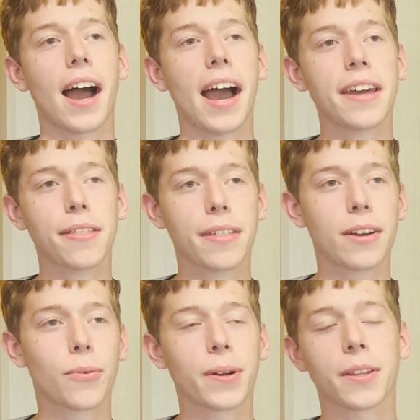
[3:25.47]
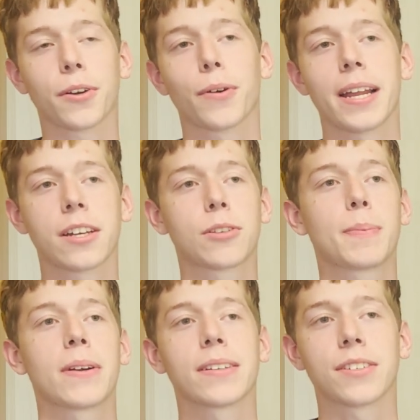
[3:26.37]
I think one of the great
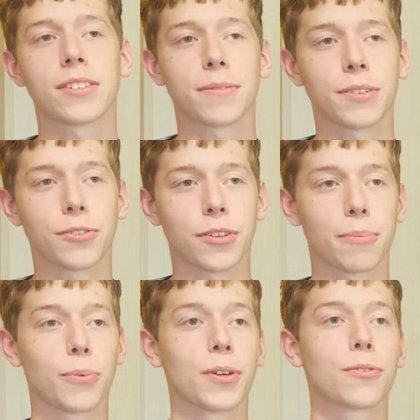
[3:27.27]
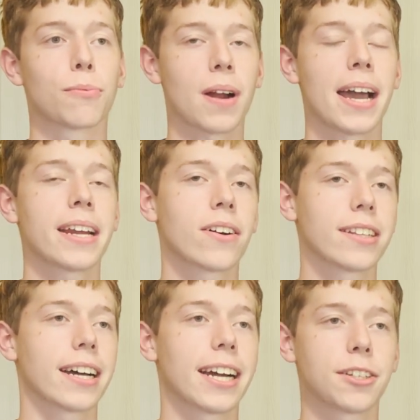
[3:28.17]
experiences of the trip was riding on
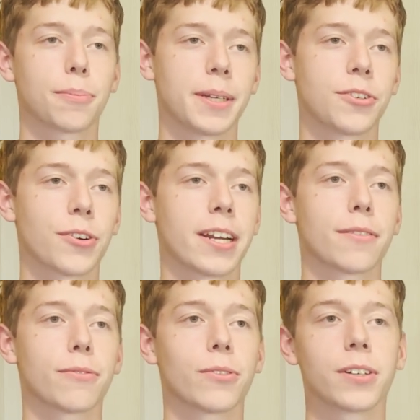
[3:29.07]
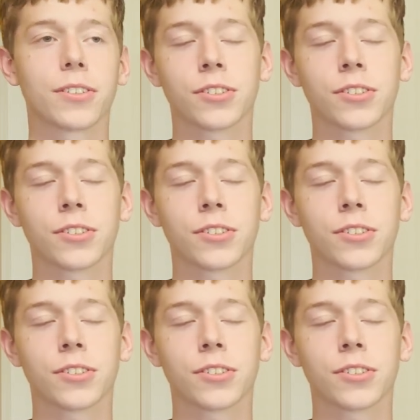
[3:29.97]
the high-speed train to Florence.